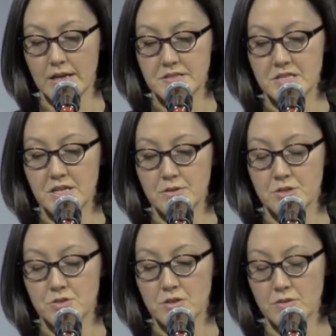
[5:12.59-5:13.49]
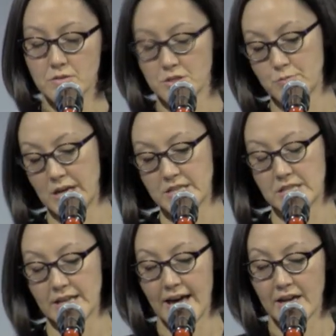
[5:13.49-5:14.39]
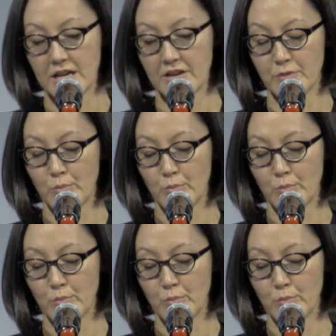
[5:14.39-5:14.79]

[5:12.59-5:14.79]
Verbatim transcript: As Seo struggled to imagine the agony of